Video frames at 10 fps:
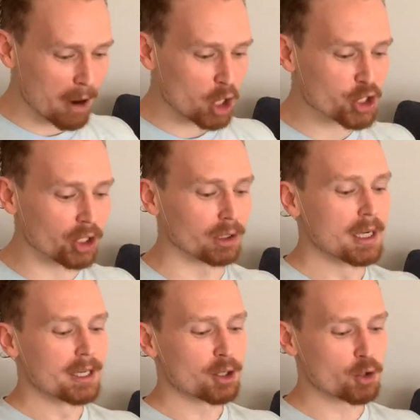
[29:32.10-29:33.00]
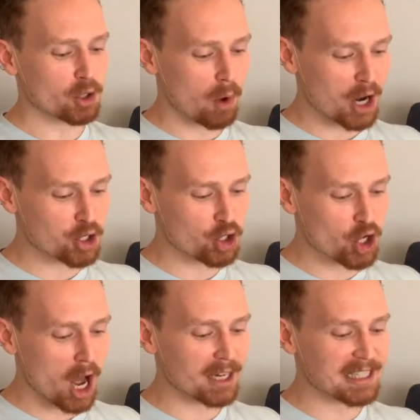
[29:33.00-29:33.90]
Marshall. You should watch
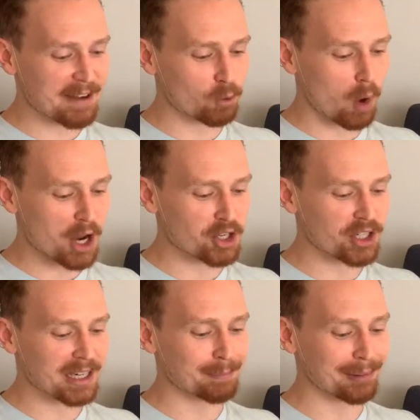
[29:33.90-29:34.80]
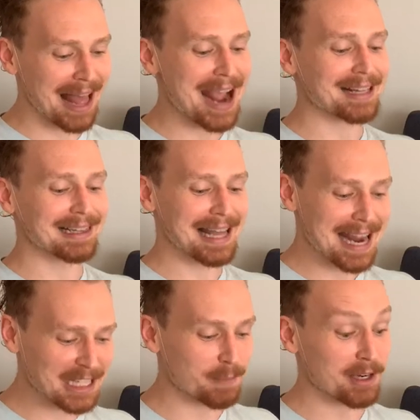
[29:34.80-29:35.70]
John David Washington and Black
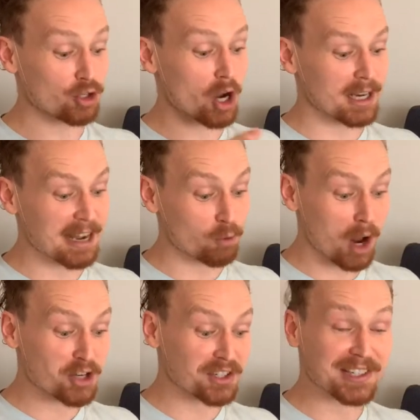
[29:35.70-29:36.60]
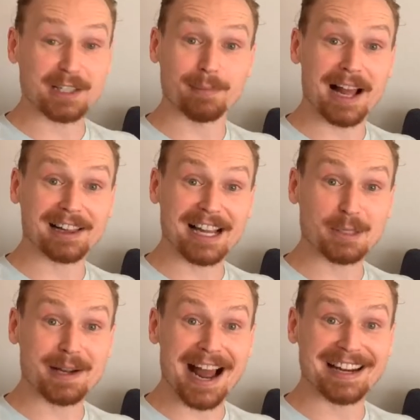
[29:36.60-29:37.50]
Klansman. John David Washington's in Black
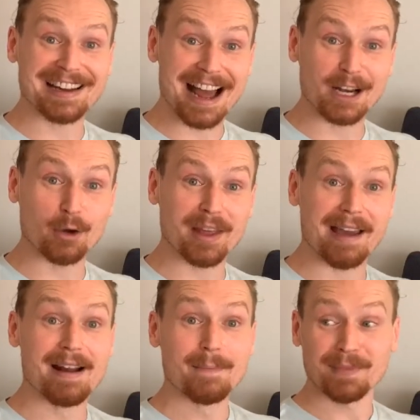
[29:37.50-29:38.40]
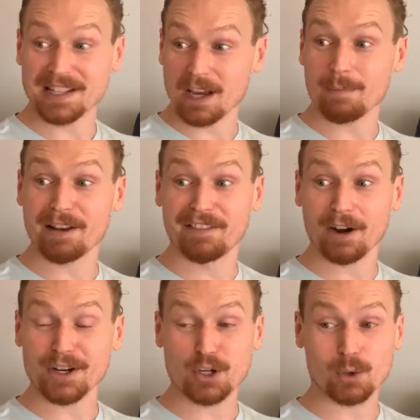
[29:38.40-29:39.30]
Klansman? I did not know that. That's on my
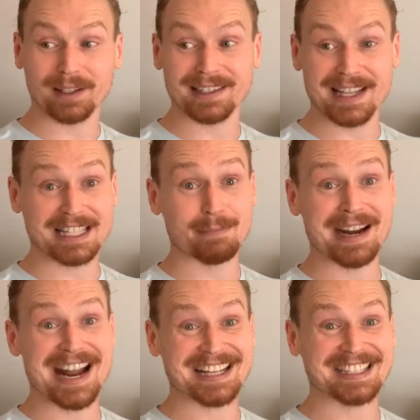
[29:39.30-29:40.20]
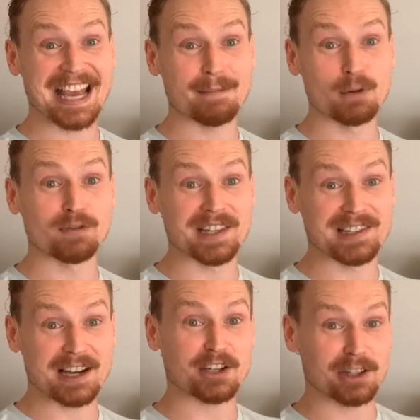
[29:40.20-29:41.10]
very short list. That's in my next 10 movies.
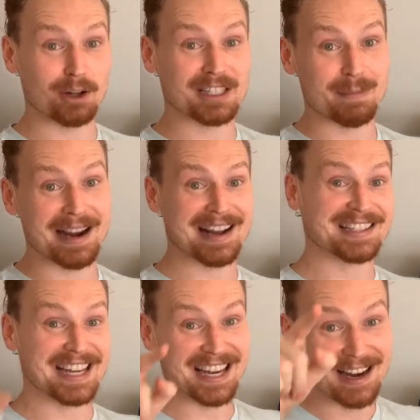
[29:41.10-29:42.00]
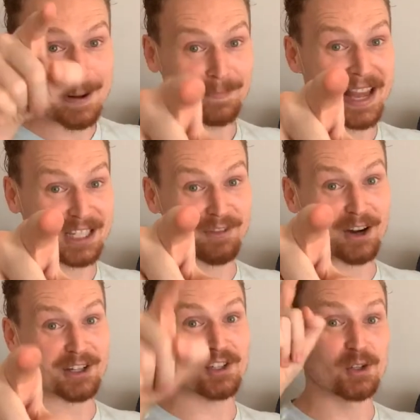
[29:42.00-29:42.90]
I just looked at my next 10. That's
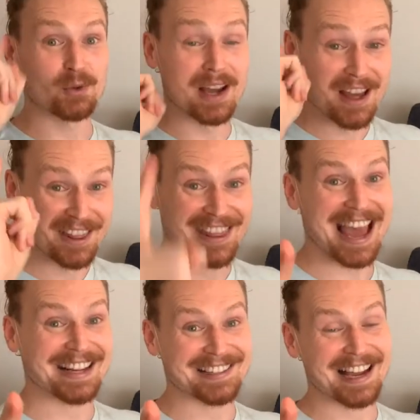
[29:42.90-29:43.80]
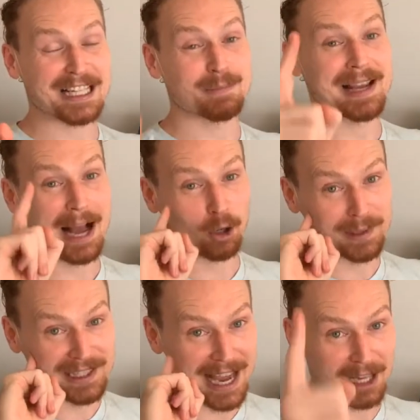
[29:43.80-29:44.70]
very soon. That excites me. I
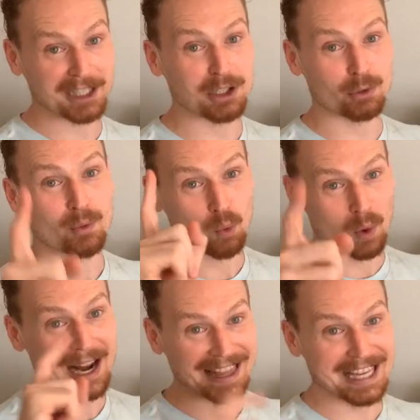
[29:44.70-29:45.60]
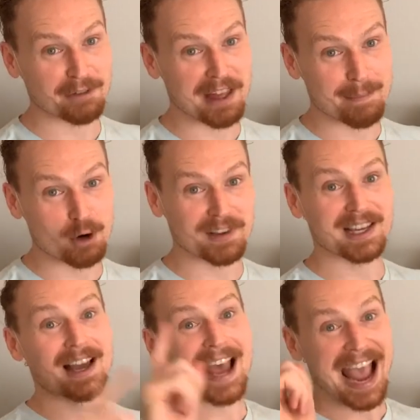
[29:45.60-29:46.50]
will be telling you what I think of that
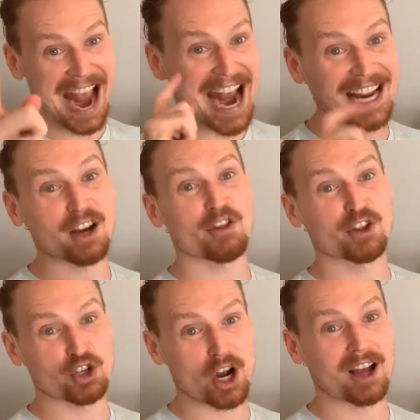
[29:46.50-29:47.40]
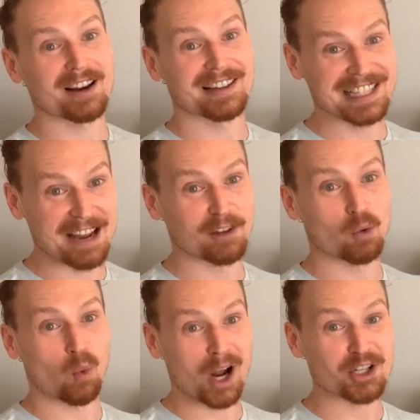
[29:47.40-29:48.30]
movie and the John
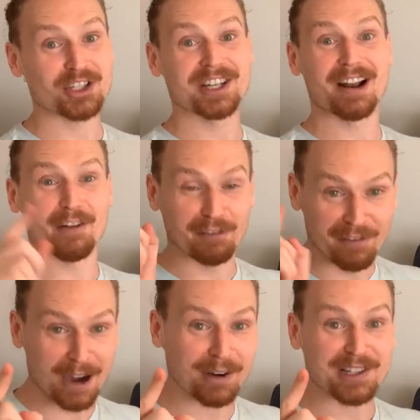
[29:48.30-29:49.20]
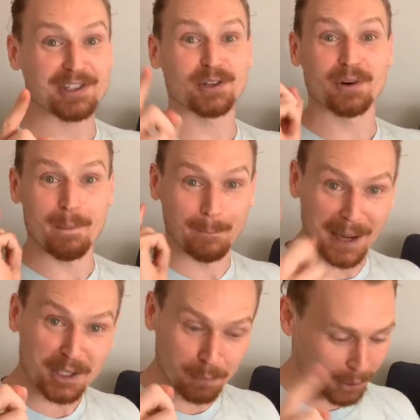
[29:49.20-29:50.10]
David Washington very soon.
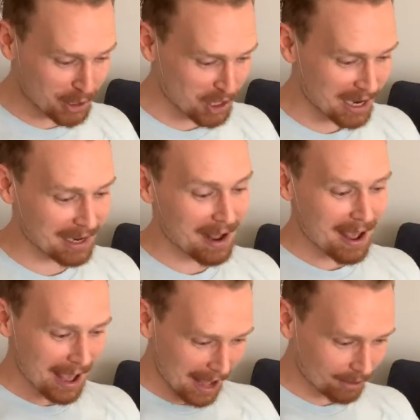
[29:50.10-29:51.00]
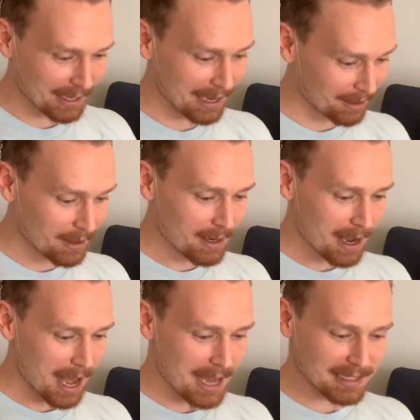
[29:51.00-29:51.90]
Much appreciated. Hell yeah.
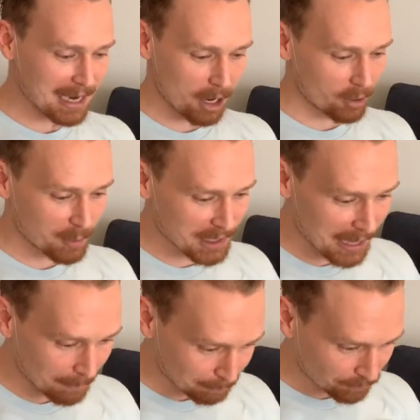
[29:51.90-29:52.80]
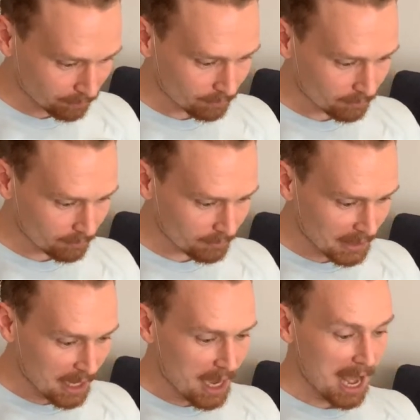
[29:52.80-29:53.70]
Did not know he was in
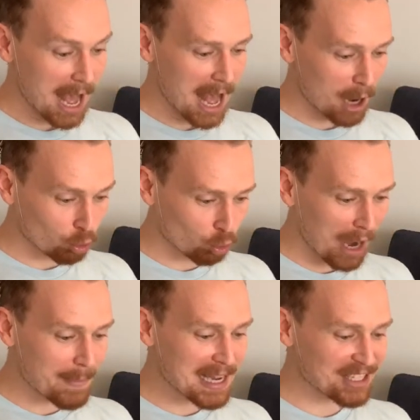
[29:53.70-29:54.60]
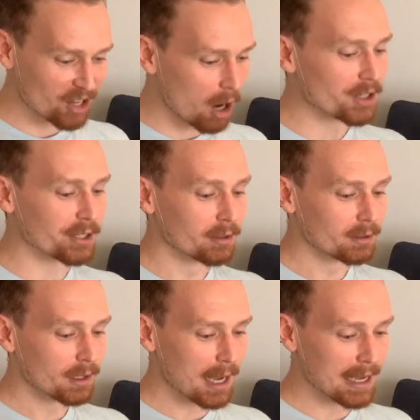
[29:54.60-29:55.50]
that. Remy's Art.
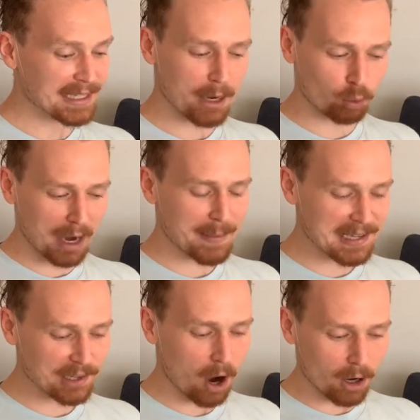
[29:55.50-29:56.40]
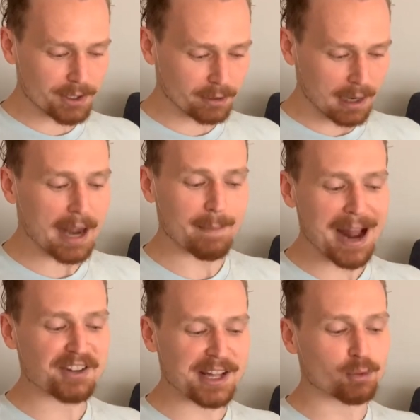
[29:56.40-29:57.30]
Is that Remy's Art? I'd
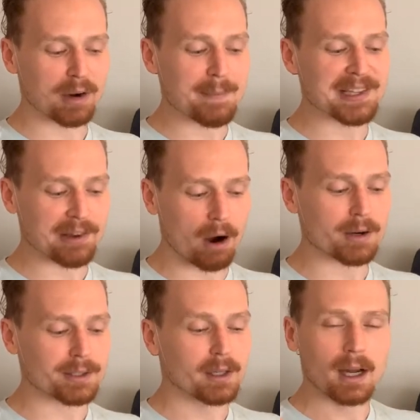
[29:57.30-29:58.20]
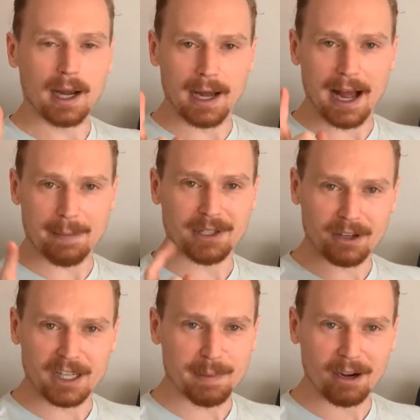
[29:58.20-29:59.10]
imagine that's Remy's Art. I'm
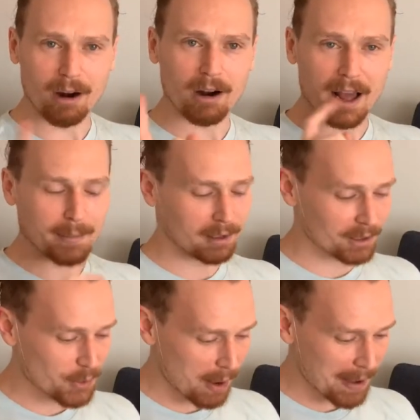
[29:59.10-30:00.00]
curious about your art. I'm going to look you